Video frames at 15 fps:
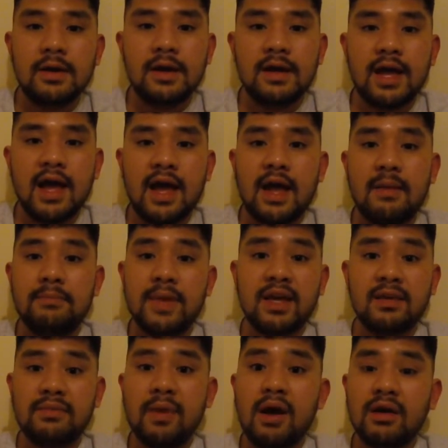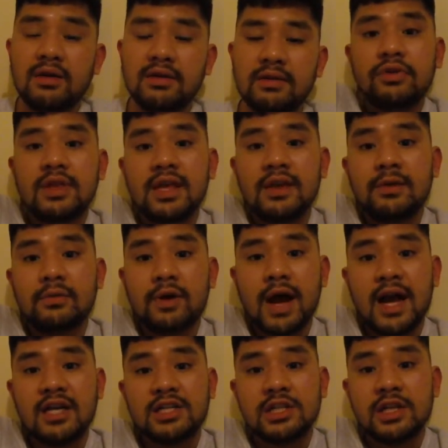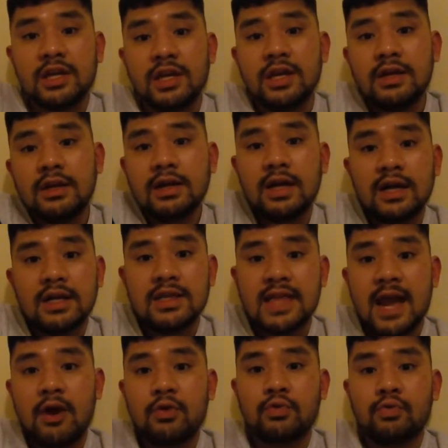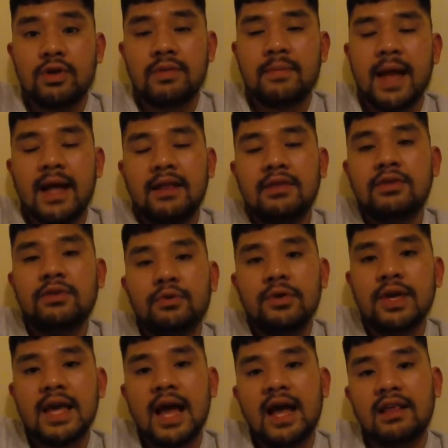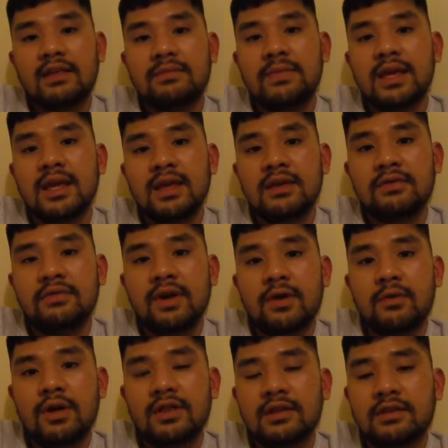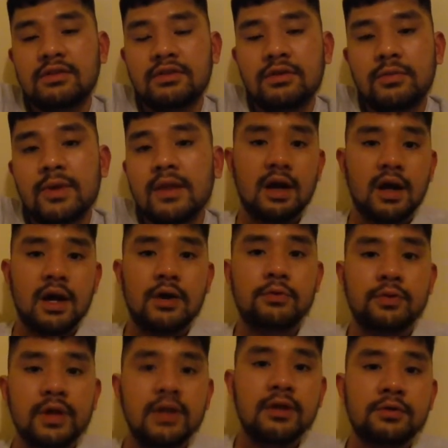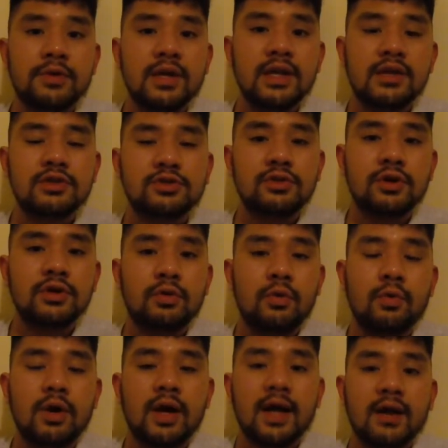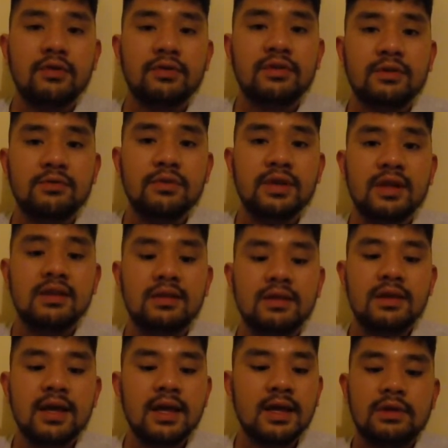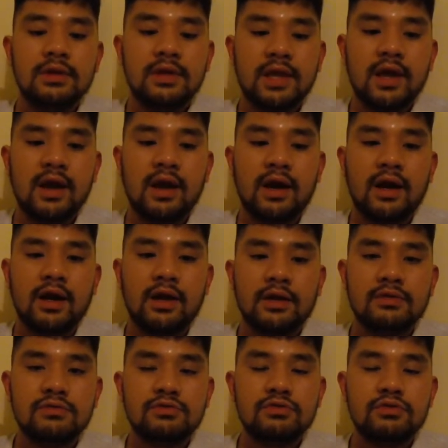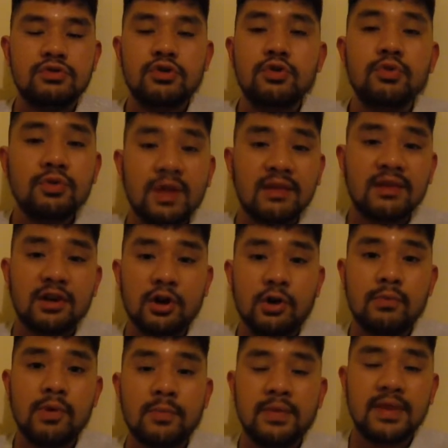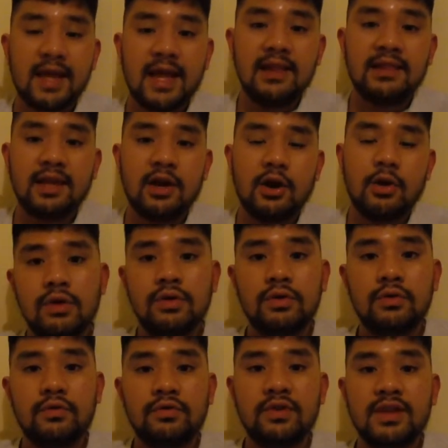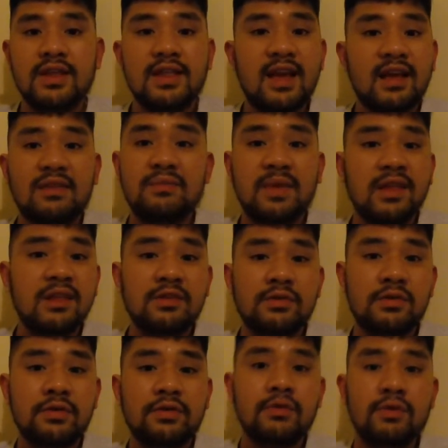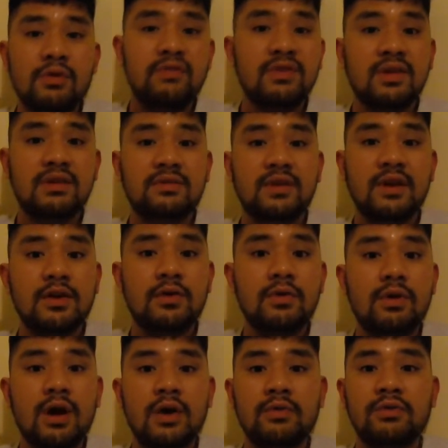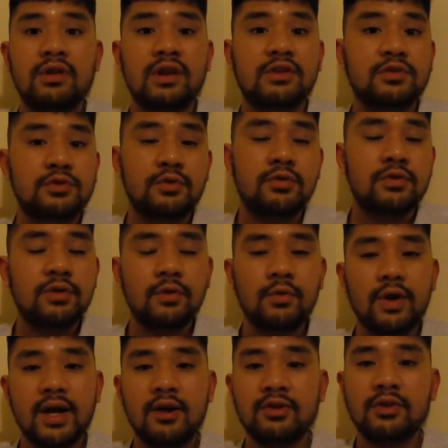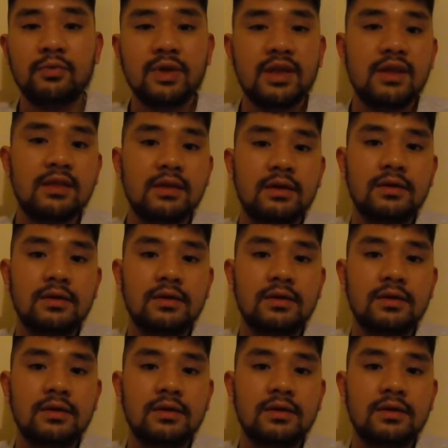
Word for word: uh, Mixbox. They were actually down one man, so he asked me if I wanted to sub in. I really really enjoyed the workouts that we did today. There are two that's going to come up in the Celtic Cup, so for the next minute or so of this video I would like to show you the workout that we did.